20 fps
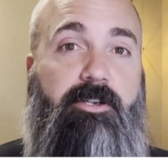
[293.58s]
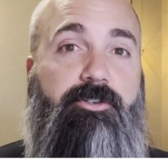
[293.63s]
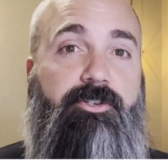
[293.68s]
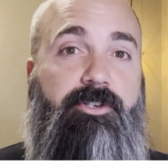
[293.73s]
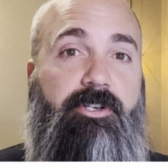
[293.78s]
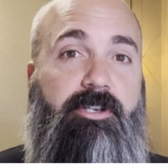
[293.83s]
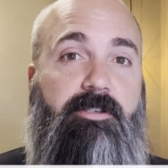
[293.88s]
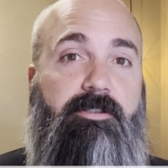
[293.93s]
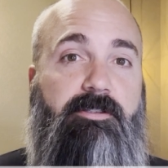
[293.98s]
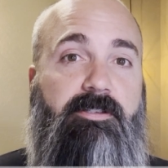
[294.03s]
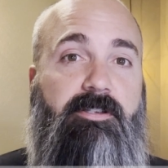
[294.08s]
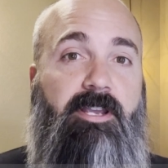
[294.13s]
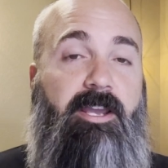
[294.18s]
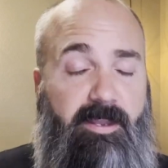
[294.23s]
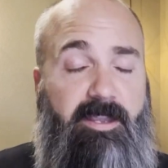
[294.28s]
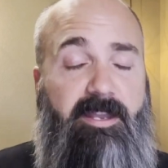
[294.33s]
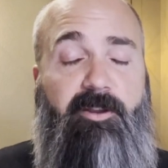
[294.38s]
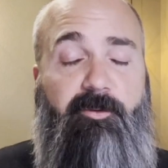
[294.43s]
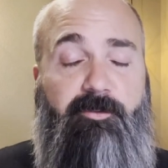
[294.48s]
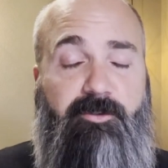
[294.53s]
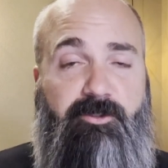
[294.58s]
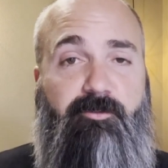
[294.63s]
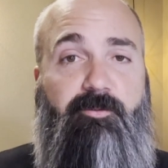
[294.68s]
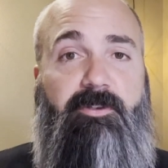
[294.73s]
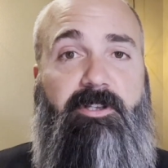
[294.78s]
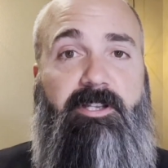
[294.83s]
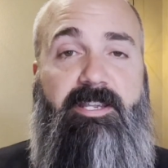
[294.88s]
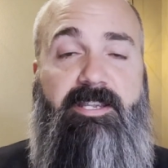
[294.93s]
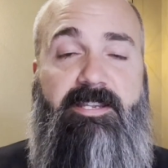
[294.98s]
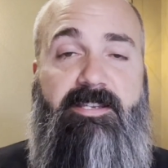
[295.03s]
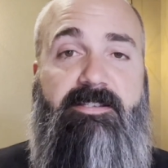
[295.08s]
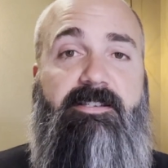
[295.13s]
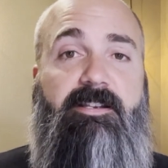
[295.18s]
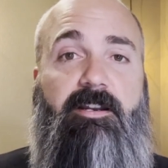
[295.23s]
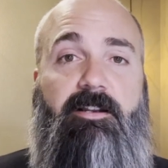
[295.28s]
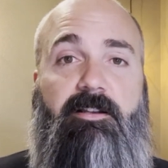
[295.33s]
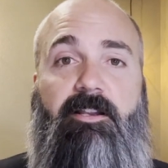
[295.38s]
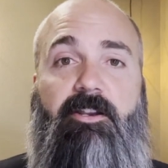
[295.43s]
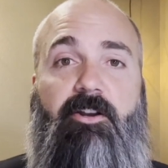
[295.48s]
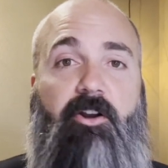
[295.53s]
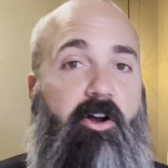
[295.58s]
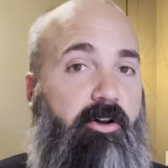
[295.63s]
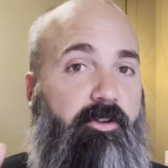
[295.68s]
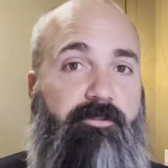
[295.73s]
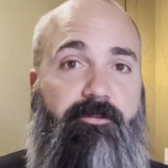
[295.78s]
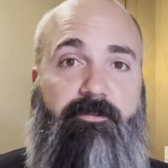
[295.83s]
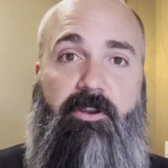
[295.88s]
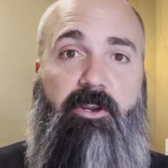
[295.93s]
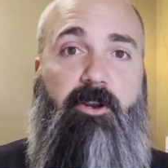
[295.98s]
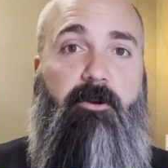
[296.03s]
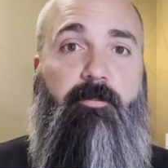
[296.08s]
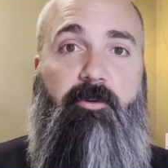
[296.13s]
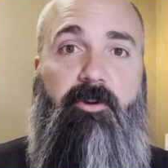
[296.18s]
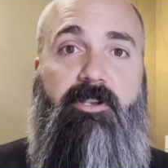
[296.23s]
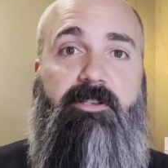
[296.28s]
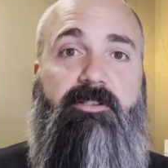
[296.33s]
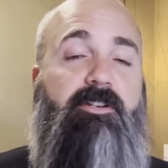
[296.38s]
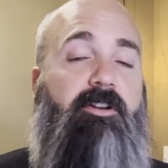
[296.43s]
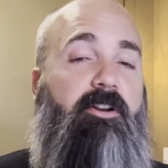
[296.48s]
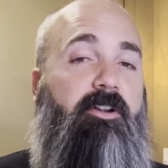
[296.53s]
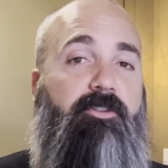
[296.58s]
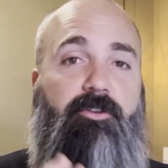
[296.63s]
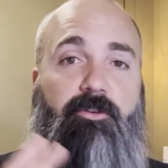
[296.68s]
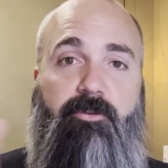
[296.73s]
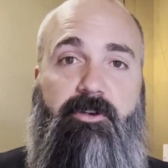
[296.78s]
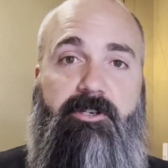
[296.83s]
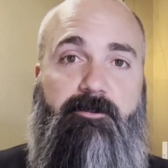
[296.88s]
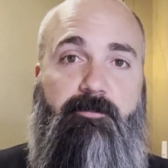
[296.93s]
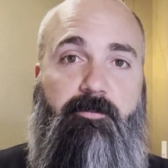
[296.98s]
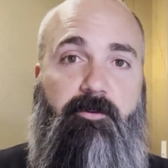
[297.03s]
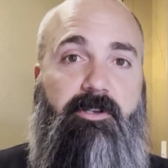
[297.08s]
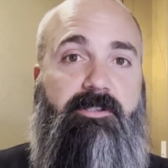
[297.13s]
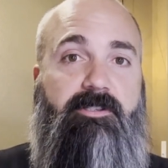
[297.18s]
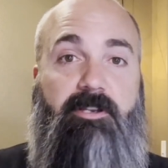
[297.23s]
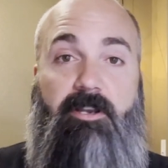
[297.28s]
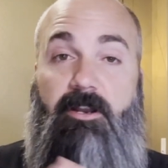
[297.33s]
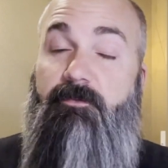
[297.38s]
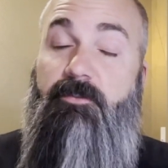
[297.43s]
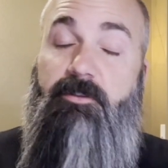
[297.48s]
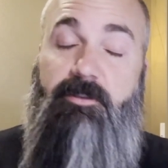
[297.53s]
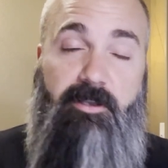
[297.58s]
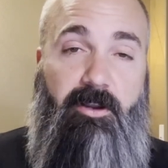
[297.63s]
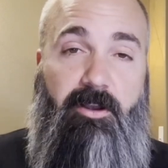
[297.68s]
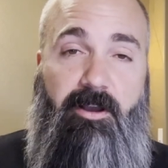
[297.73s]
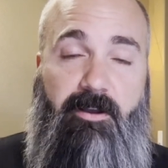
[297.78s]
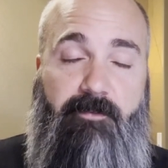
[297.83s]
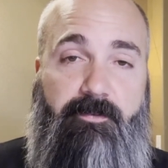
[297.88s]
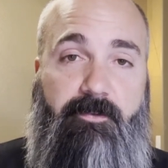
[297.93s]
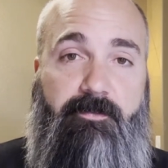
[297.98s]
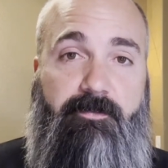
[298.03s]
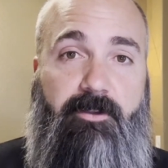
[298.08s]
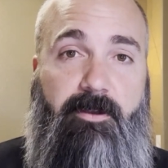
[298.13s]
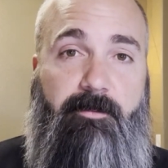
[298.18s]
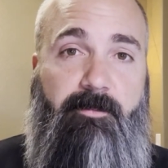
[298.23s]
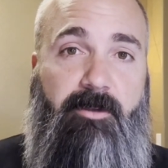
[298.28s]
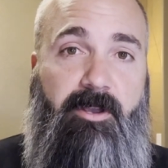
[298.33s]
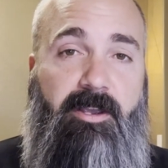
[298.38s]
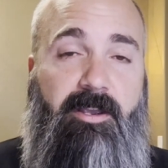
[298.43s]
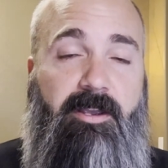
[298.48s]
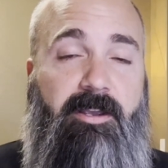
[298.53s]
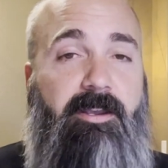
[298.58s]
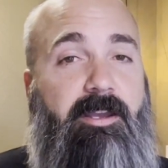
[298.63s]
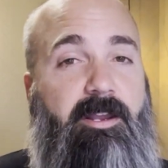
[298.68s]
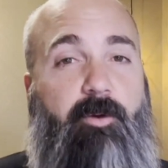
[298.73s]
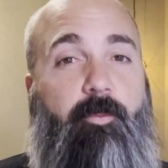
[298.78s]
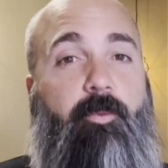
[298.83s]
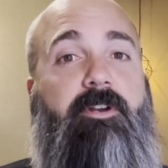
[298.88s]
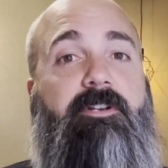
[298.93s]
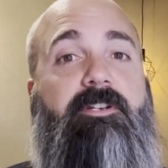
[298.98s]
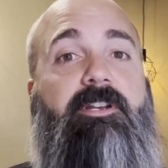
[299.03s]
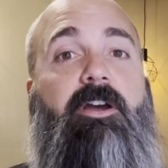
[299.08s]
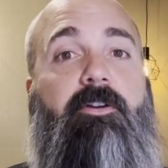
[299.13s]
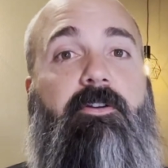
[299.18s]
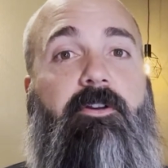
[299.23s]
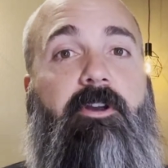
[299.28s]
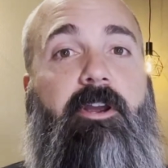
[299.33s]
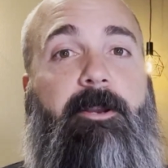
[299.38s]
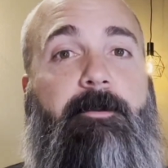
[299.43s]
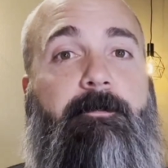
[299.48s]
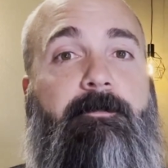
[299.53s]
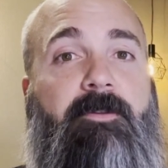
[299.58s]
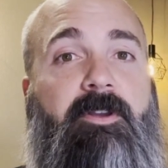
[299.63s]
sheets. And it was really easy to clean all the fingerprints and all the grease prints and everything off of them, and it worked out great.